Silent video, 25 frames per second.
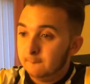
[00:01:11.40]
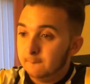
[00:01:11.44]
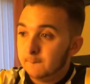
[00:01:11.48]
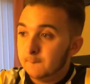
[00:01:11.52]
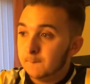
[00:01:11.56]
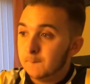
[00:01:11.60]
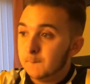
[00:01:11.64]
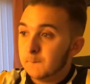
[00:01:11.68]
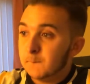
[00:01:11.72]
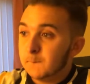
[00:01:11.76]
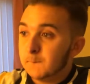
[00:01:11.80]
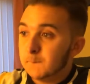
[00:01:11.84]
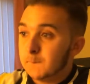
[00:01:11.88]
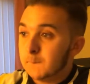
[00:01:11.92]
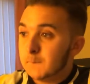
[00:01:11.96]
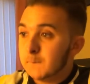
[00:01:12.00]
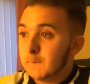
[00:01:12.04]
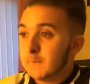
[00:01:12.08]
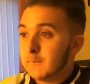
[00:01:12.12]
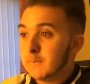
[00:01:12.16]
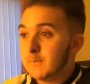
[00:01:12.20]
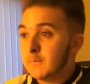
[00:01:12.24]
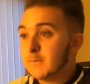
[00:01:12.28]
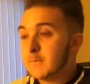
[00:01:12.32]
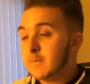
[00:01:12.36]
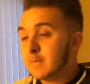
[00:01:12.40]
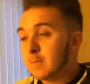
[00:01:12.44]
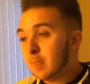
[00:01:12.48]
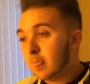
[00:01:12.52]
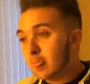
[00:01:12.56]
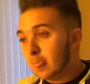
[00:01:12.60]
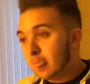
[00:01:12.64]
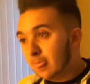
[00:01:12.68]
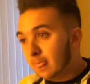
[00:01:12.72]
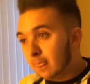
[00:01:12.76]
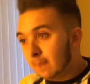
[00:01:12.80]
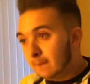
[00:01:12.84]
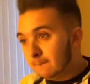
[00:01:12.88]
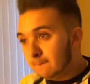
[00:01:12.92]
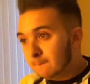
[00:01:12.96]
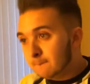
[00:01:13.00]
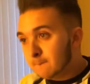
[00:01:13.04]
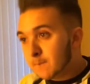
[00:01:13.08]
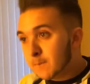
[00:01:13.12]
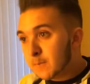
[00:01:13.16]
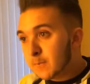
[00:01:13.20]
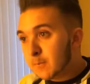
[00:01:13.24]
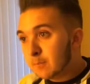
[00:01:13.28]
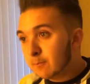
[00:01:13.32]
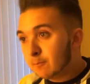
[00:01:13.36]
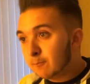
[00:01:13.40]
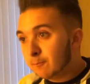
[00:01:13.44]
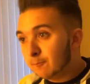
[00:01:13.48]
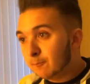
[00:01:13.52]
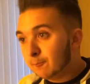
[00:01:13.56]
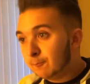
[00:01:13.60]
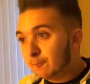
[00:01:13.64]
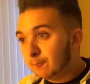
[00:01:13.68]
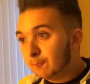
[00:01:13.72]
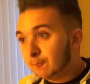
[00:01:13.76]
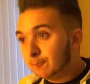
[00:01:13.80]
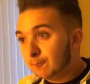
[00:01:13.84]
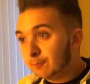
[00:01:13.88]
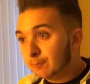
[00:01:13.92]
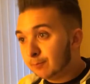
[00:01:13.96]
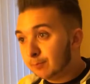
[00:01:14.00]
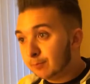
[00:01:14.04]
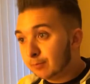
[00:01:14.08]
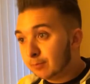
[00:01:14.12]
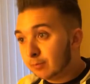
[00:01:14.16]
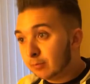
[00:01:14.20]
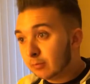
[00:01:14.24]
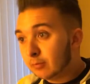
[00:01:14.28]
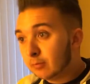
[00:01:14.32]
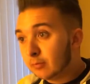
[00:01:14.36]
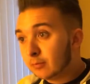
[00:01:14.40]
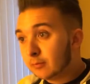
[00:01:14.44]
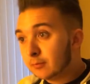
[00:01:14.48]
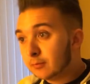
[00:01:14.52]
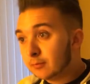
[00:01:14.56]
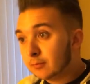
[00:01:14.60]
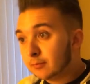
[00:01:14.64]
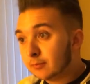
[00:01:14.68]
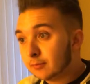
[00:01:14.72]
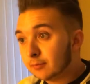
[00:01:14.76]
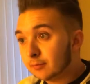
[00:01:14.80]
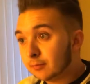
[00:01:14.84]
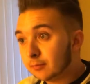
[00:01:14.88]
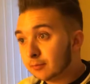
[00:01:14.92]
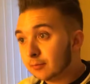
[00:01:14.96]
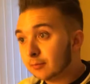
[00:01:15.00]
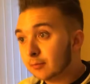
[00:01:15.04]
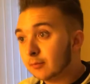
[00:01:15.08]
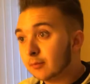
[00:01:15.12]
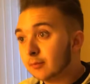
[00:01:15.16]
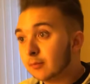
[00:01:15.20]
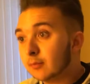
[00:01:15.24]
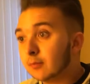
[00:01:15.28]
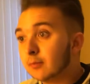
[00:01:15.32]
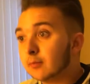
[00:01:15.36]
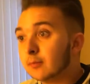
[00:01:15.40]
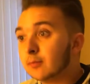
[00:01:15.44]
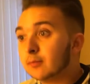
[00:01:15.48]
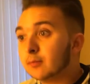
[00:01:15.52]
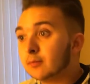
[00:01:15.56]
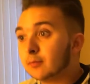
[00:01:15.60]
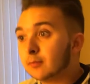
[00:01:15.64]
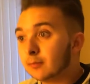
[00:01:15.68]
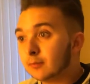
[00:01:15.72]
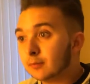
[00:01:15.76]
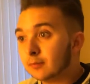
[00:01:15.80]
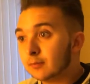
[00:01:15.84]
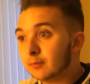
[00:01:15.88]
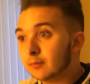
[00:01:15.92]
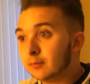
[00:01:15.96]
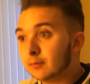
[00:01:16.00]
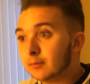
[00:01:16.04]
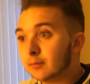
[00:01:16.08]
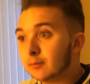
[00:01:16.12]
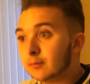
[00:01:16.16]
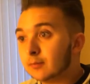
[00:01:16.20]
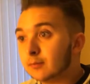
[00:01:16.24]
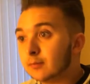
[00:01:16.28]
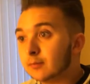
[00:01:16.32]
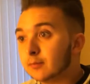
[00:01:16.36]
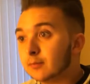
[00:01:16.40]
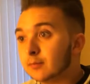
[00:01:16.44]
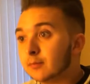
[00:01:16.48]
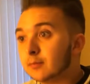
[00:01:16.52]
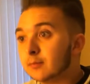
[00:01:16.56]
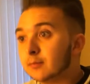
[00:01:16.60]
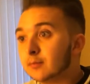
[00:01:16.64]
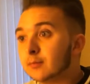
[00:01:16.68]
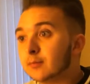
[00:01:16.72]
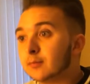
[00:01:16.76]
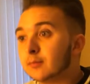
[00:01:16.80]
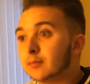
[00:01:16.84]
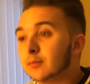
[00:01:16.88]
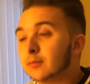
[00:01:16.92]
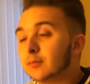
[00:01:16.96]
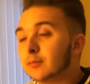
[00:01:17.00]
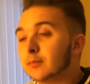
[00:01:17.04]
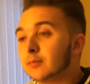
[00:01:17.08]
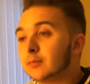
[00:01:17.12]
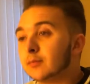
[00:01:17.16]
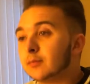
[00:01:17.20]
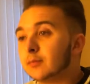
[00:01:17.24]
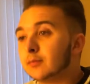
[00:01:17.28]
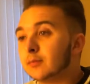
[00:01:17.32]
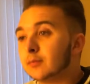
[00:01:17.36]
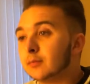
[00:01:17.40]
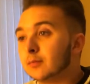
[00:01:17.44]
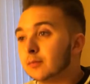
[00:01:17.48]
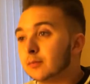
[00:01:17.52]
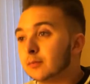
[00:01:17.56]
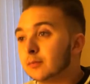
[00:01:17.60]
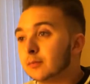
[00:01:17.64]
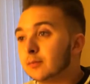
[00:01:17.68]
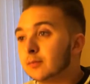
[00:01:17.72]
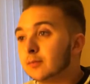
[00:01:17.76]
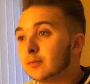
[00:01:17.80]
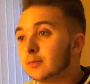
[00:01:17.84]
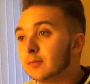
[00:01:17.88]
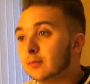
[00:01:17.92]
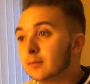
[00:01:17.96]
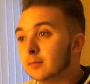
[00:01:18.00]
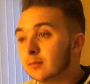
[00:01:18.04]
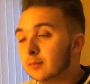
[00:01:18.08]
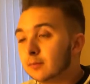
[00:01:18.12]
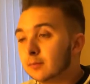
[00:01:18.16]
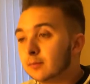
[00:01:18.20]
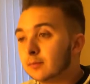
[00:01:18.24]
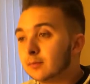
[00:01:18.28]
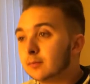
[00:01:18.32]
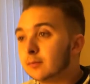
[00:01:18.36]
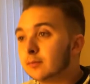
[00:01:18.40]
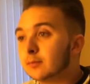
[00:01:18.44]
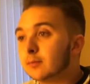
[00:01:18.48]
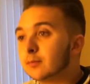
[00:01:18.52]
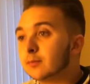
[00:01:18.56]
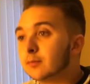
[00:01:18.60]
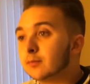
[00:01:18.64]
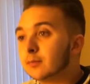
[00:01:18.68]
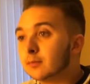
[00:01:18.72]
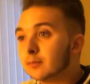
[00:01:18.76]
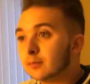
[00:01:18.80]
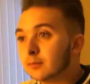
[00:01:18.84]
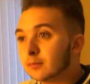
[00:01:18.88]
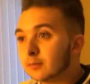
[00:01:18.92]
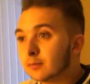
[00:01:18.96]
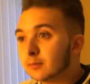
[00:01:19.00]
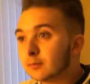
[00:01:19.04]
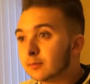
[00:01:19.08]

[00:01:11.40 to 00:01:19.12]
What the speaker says: (silence)